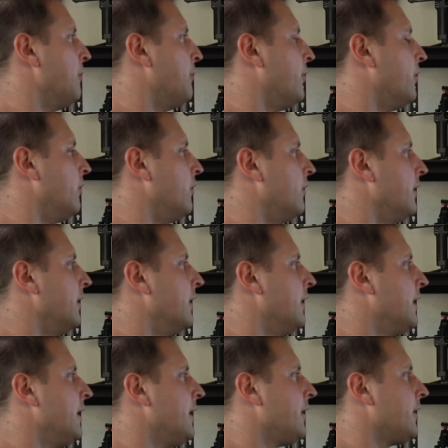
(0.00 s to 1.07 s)
and pull
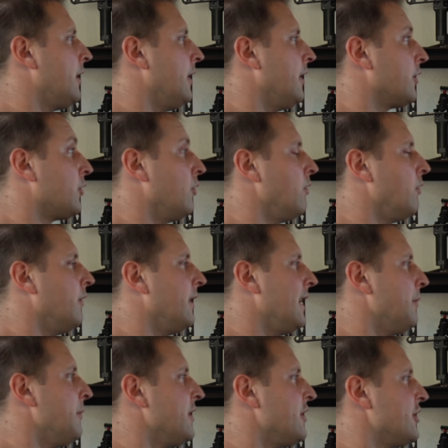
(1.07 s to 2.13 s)
Google
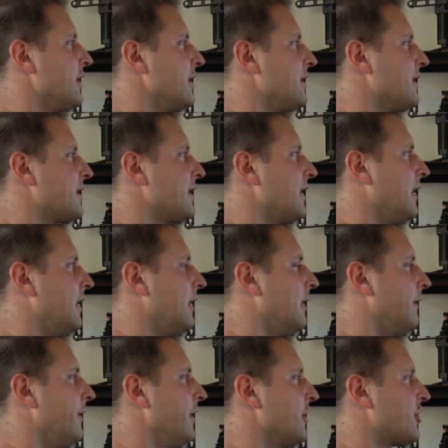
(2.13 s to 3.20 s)
images
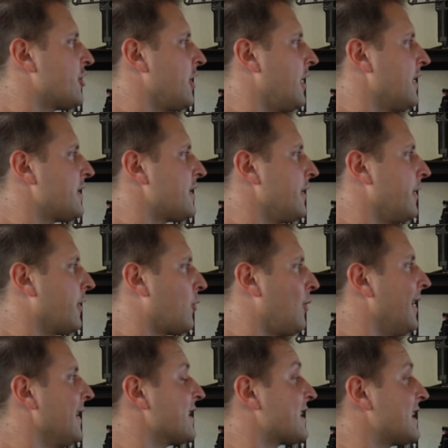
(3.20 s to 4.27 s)
of shots that are
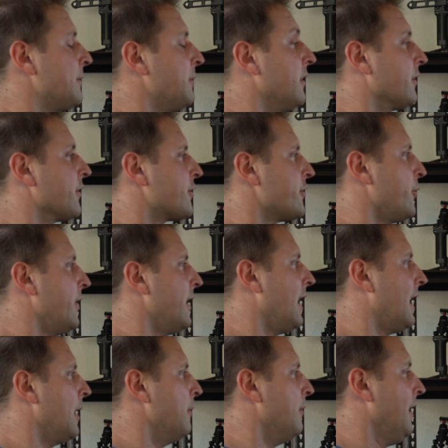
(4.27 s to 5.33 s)
quite similar to what
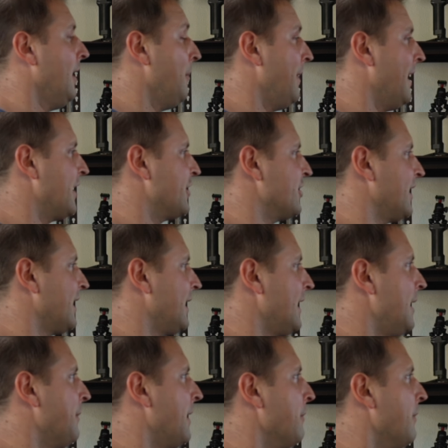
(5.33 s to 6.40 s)
I'm imagining
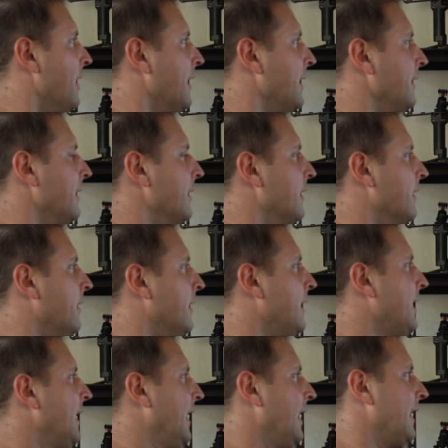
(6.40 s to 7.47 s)
in my mind.
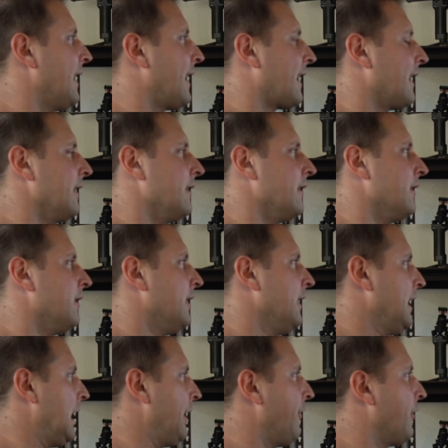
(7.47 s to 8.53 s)
And I can
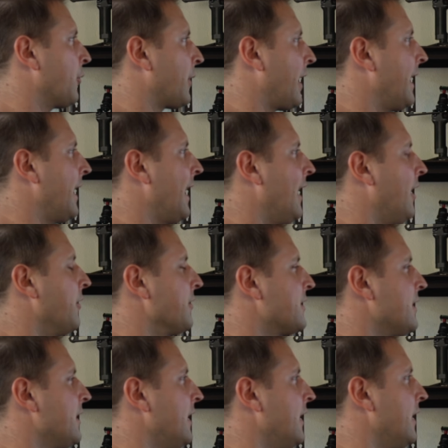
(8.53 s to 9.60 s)
even write out
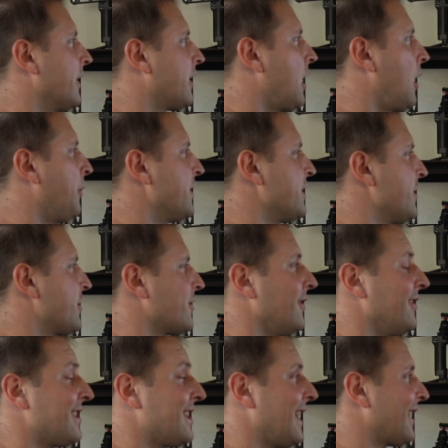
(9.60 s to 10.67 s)

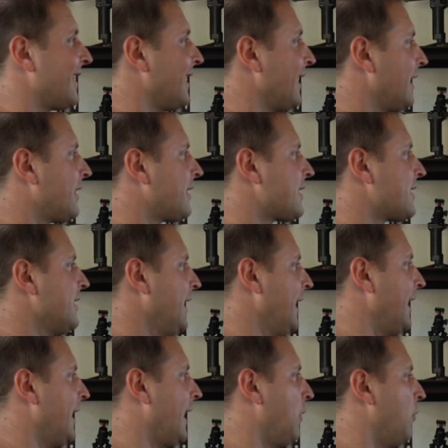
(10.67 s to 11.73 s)
compositional techniques
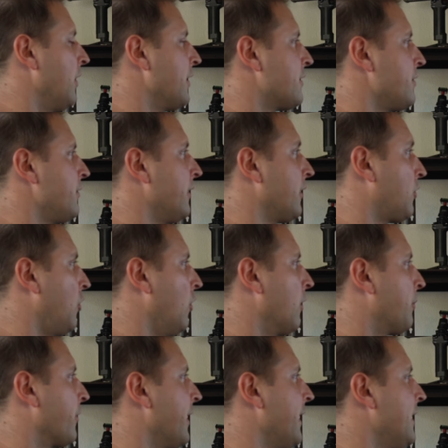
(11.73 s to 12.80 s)
that I want to
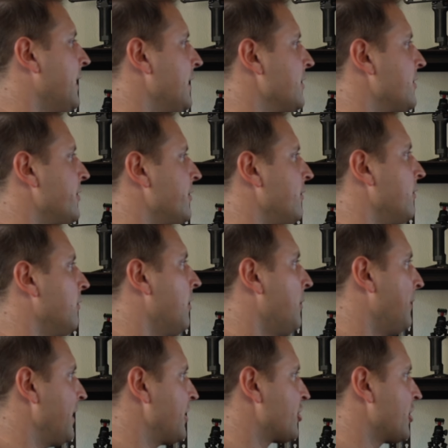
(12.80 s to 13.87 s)
incorporate into
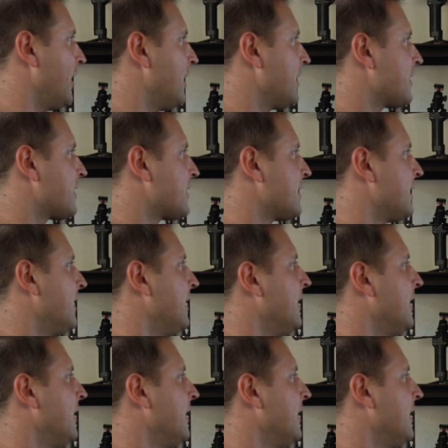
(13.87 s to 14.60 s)
my shots.